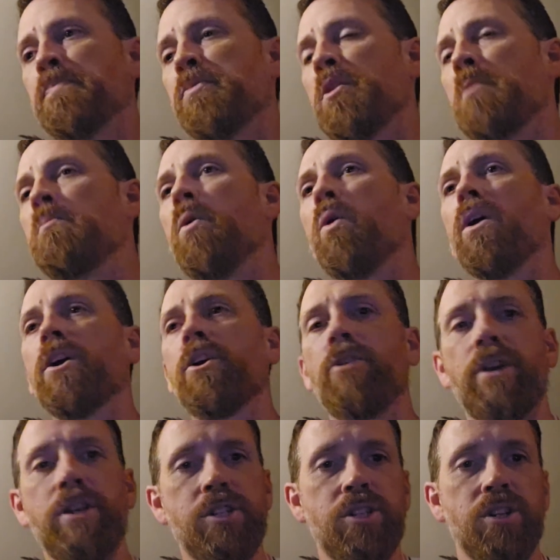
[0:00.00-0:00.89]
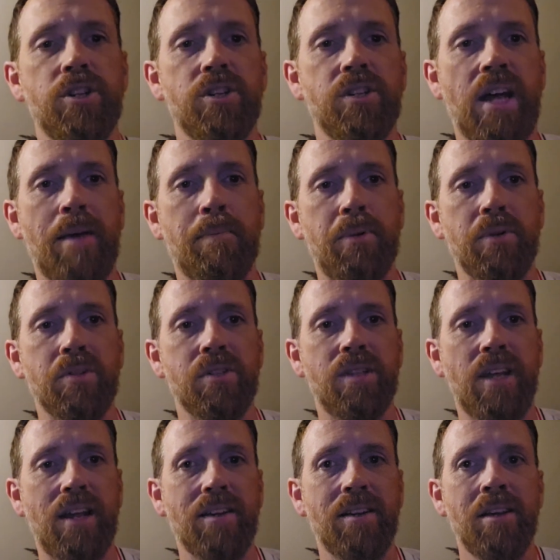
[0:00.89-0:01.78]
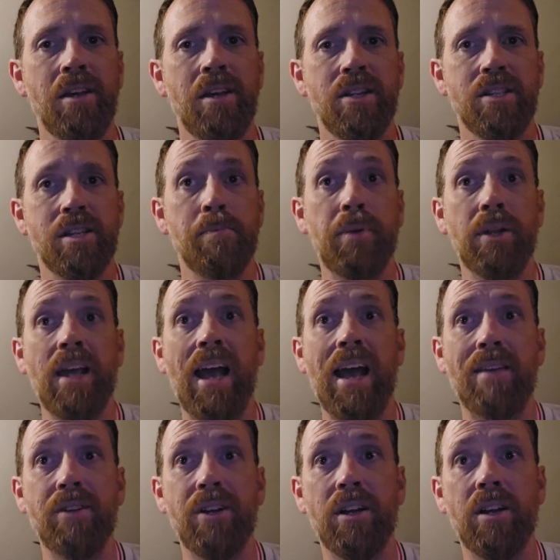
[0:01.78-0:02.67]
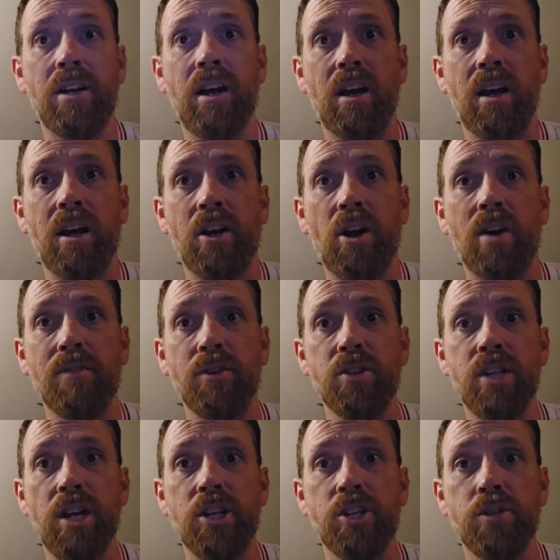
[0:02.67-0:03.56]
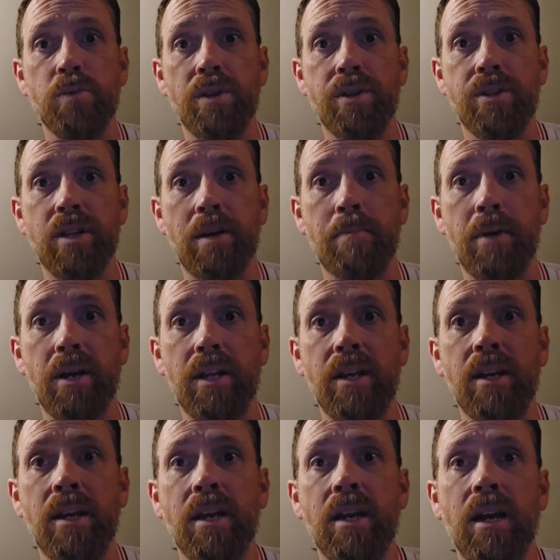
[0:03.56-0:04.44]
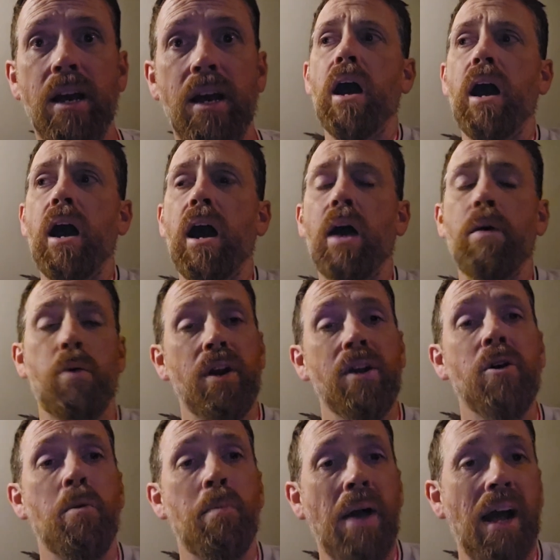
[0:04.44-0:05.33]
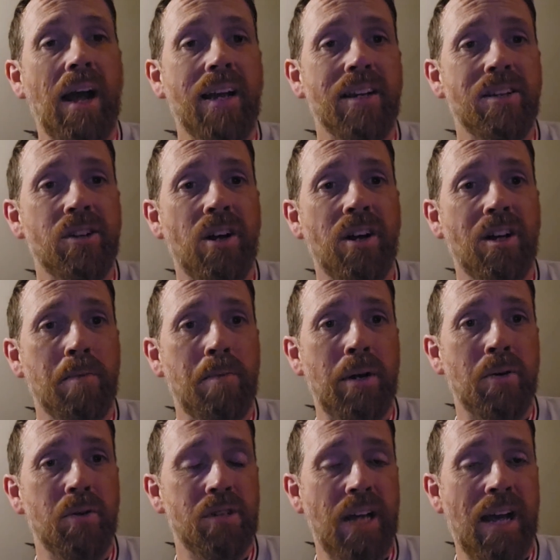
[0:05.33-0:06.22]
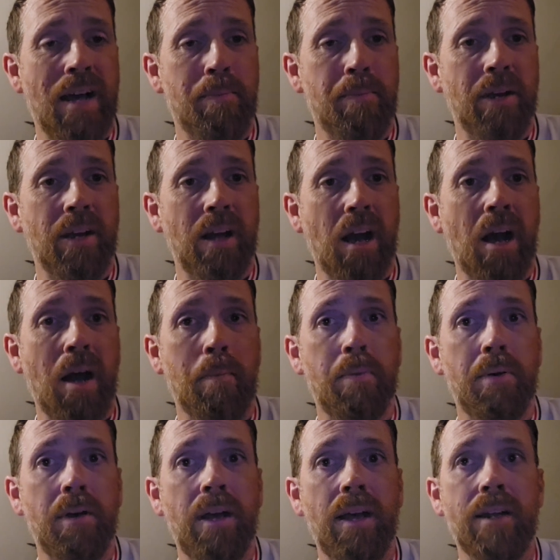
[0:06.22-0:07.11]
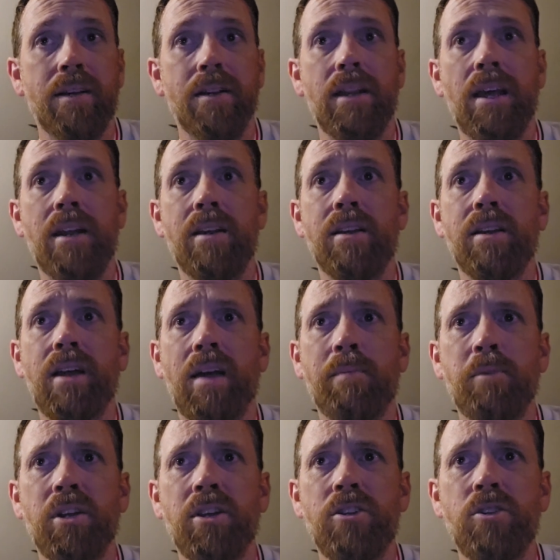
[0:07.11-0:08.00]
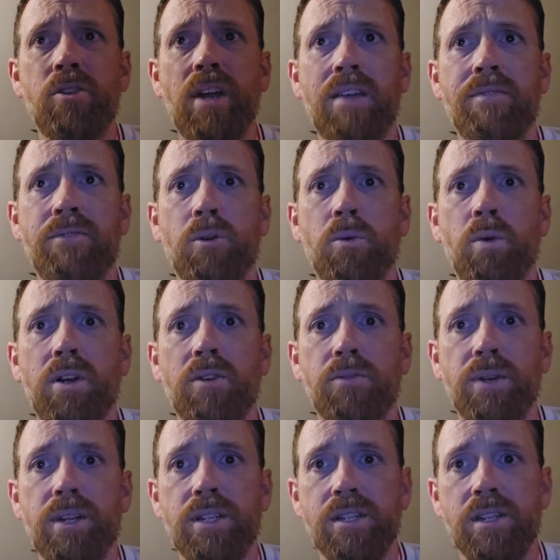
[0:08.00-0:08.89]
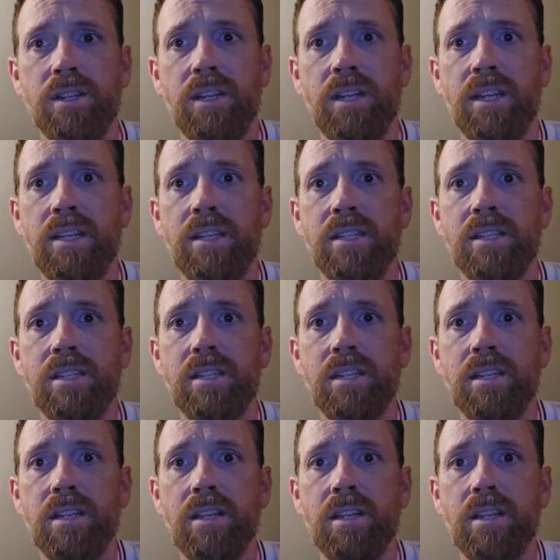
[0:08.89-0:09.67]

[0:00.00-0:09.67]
more egregious examples than simply having a conversation with somebody. I want to go back and talk about tapping up, and I'm going to do that for one reason, is